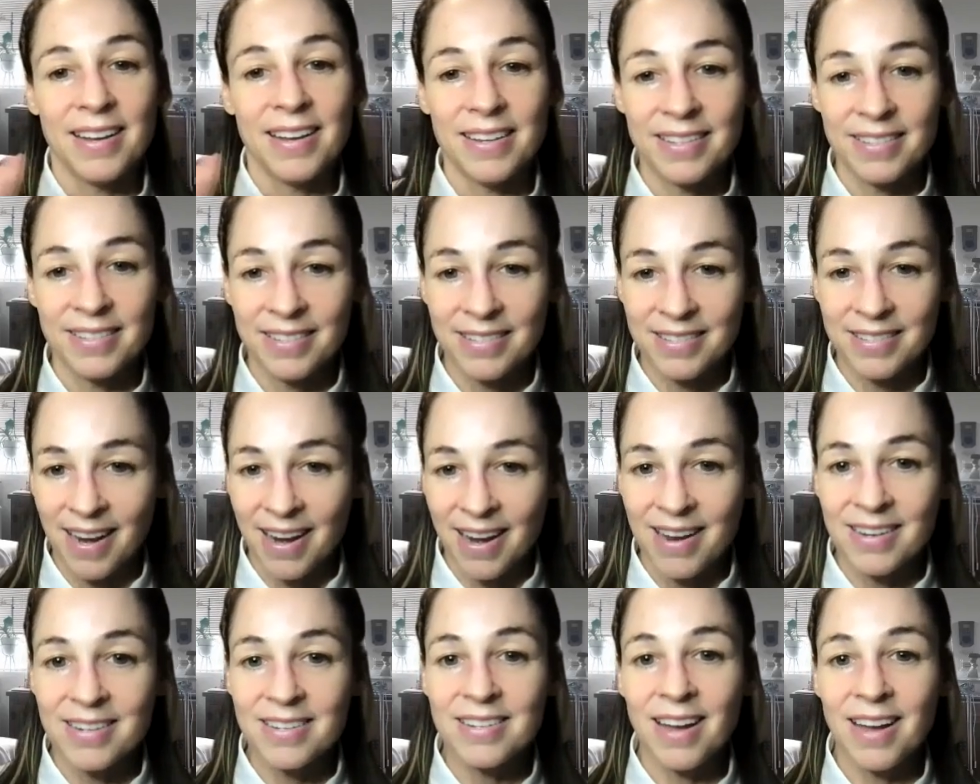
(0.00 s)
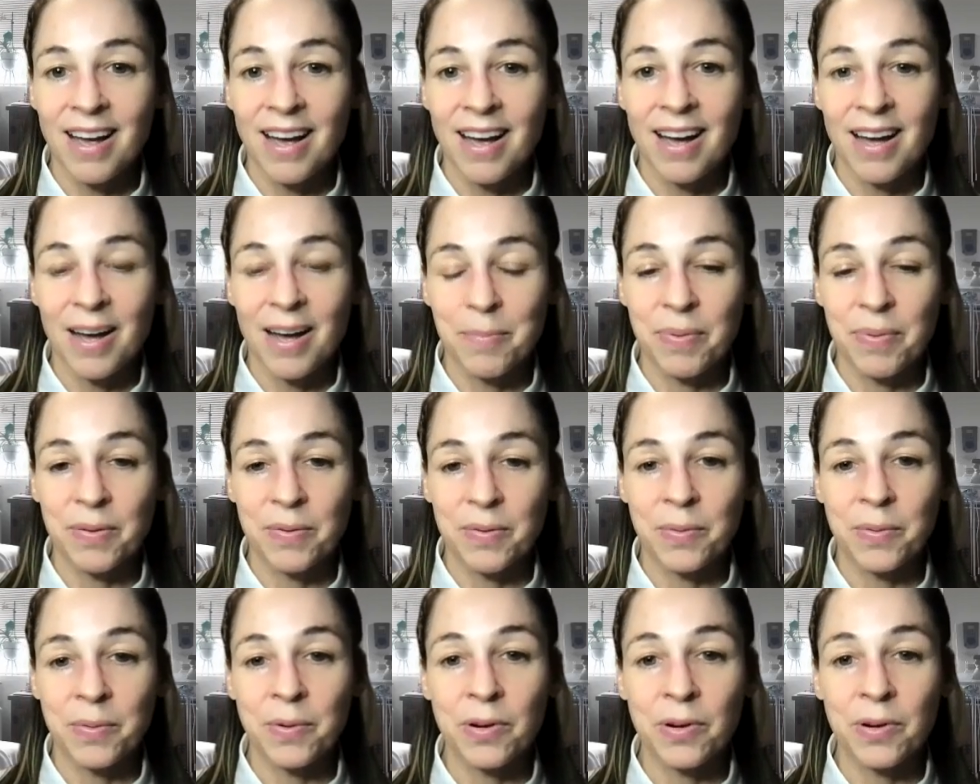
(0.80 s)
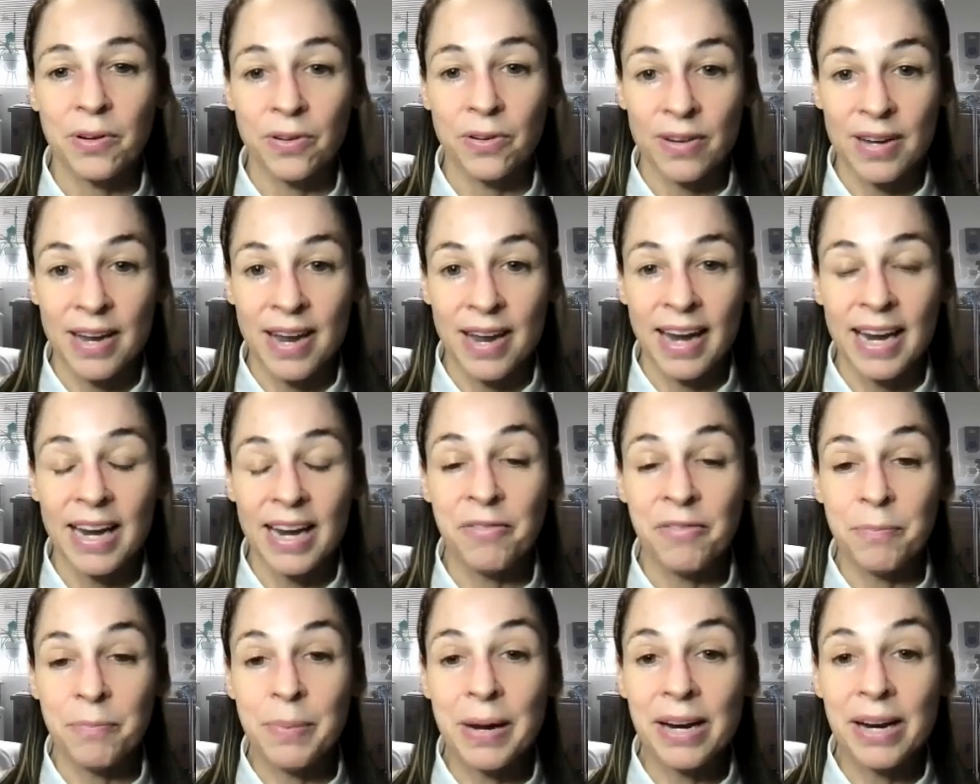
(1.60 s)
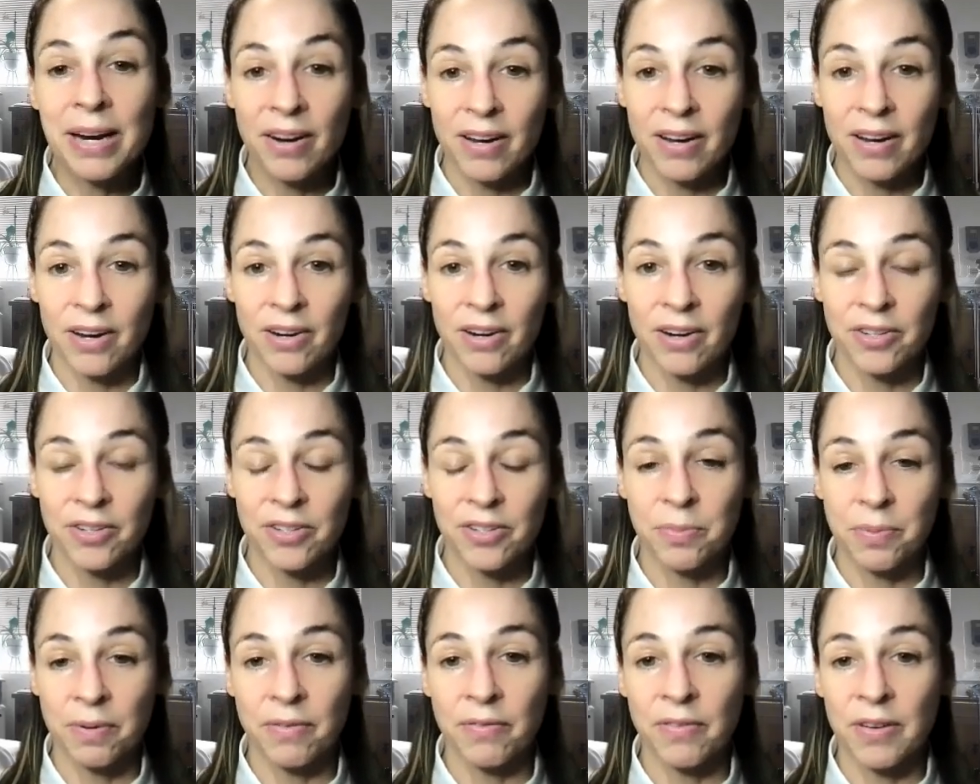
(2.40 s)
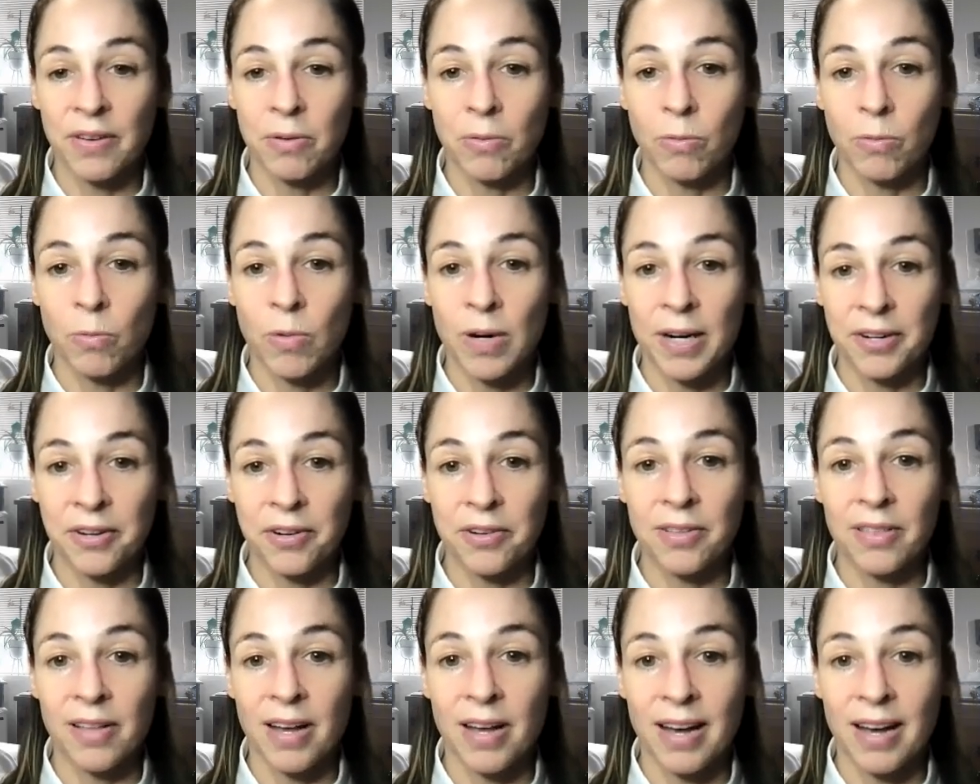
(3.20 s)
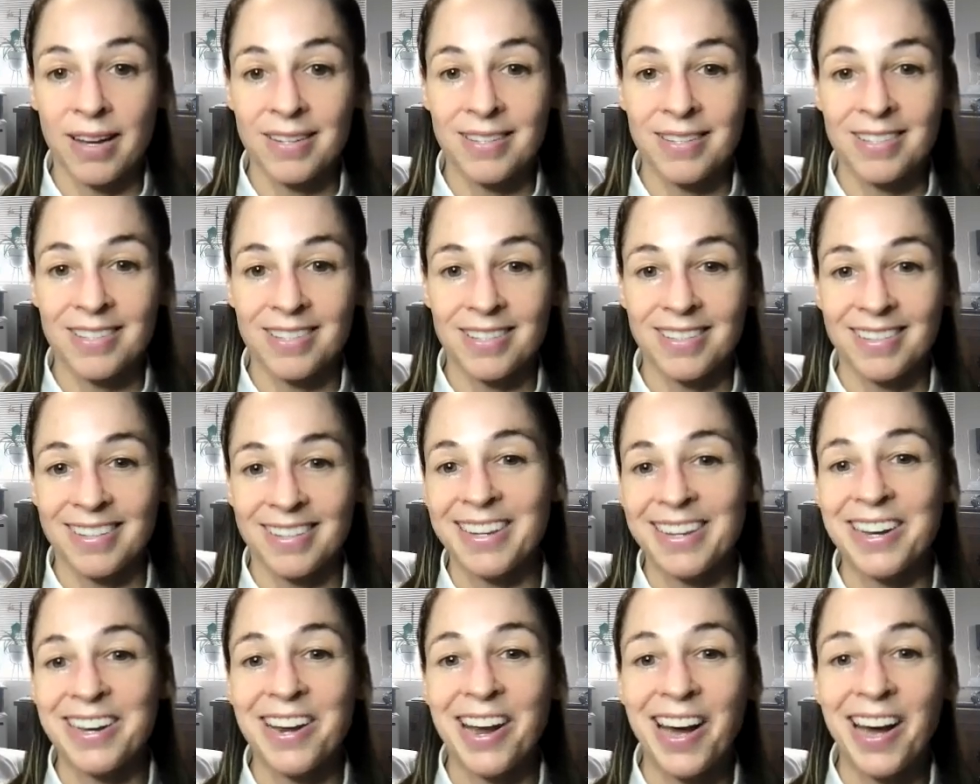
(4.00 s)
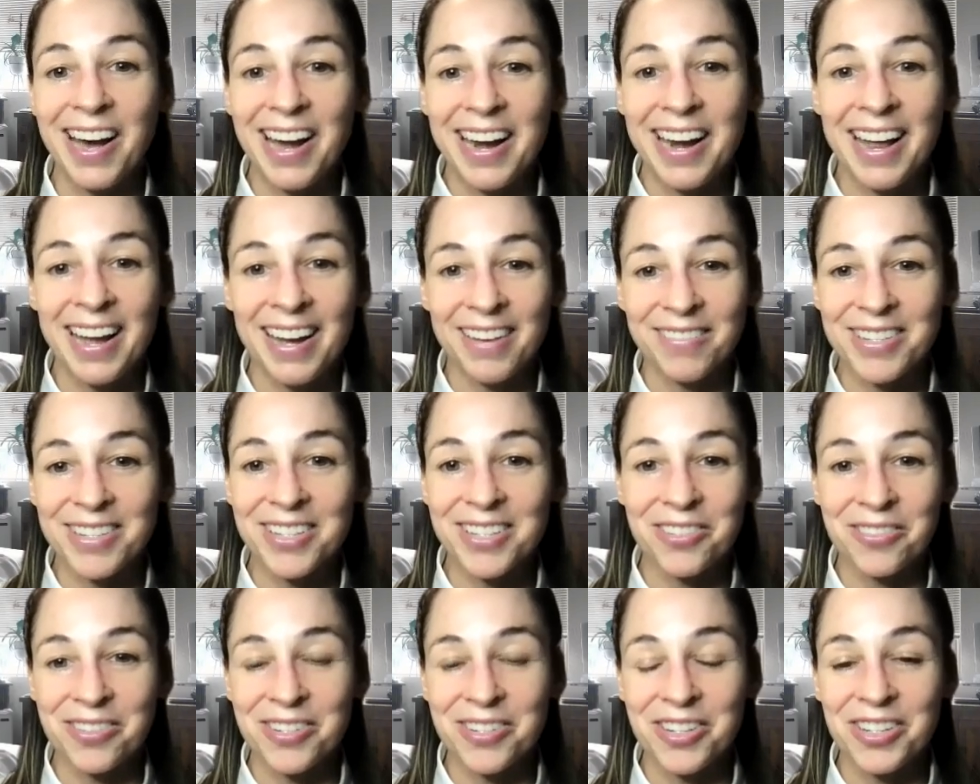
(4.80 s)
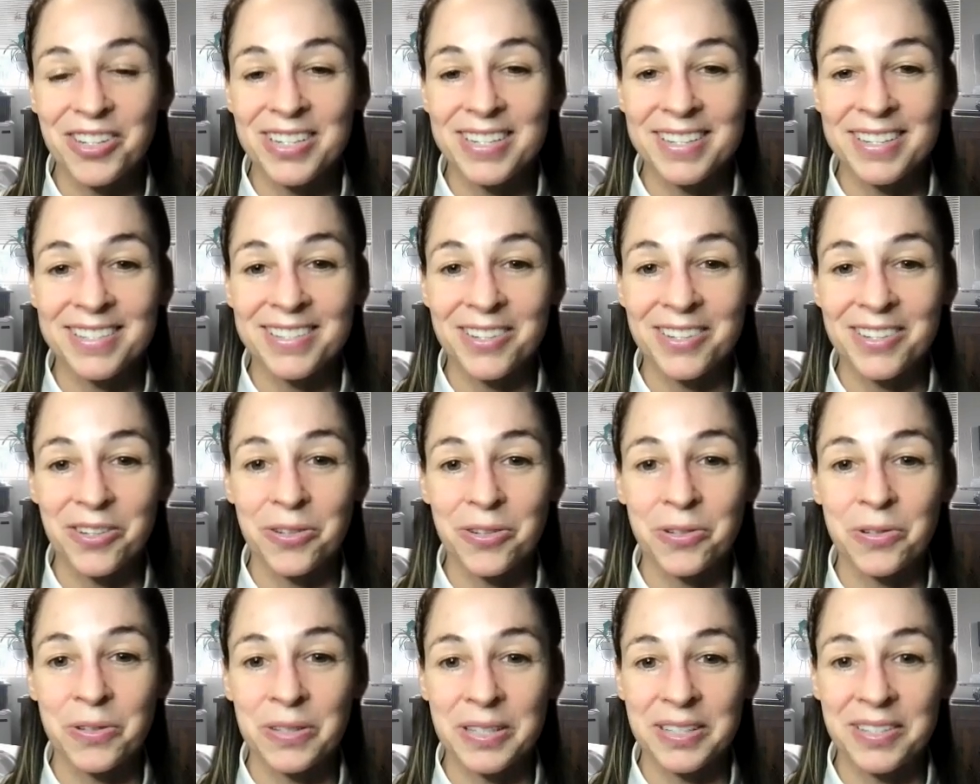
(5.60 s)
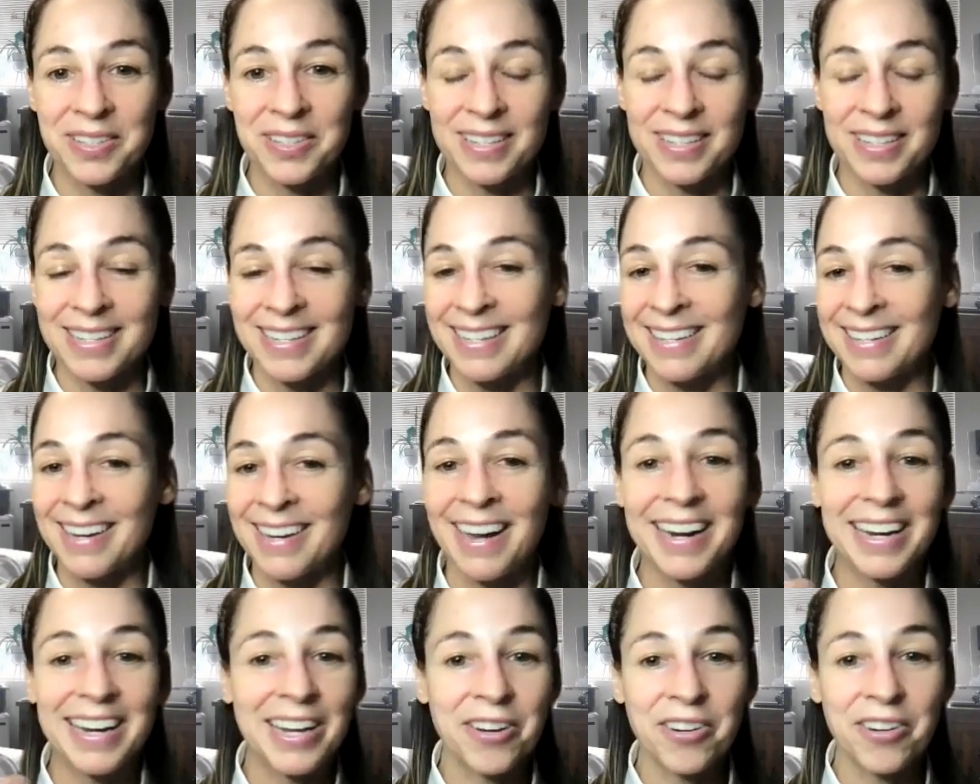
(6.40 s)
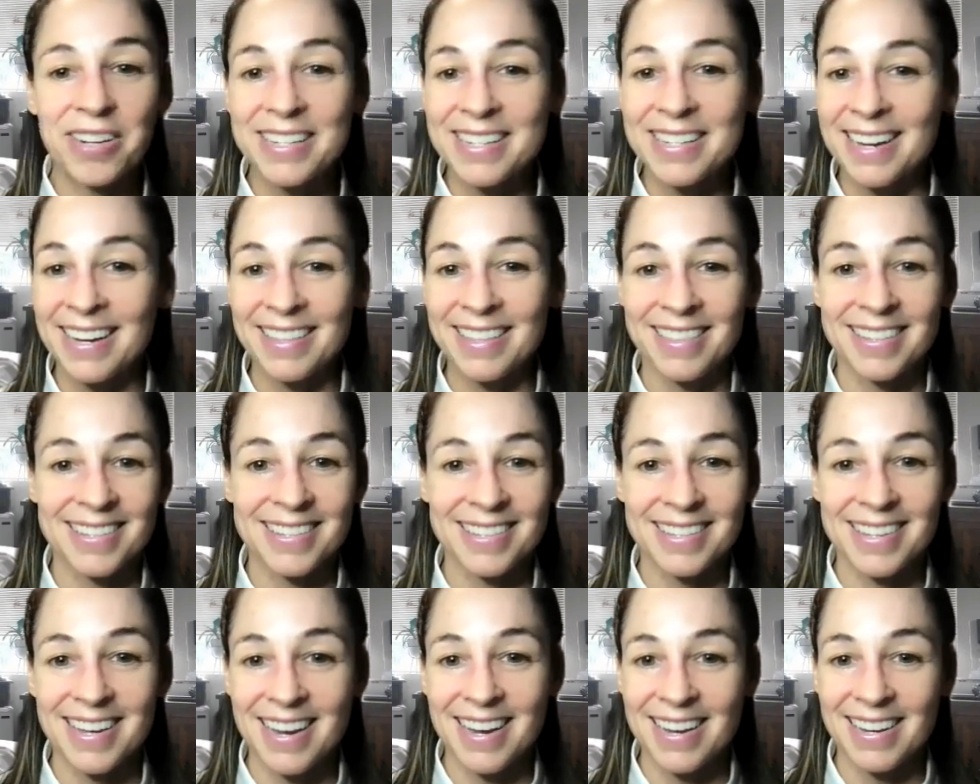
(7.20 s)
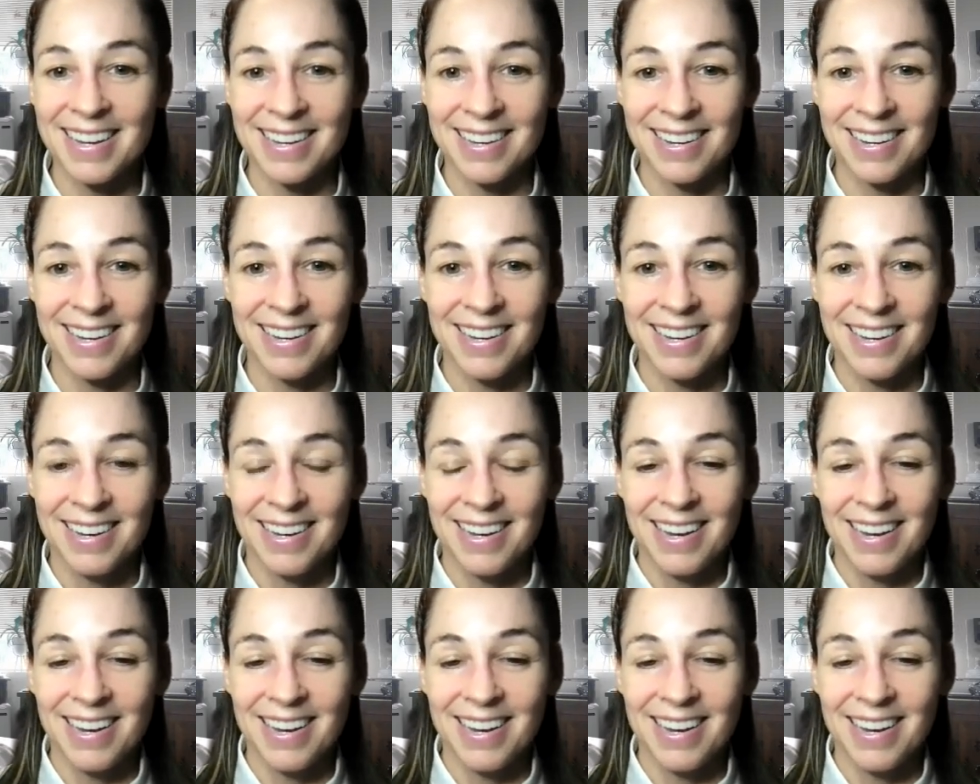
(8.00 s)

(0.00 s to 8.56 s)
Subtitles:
stay on top, create a barrier to prevent water loss, not have astringent essential oils in it, not irritate the skin,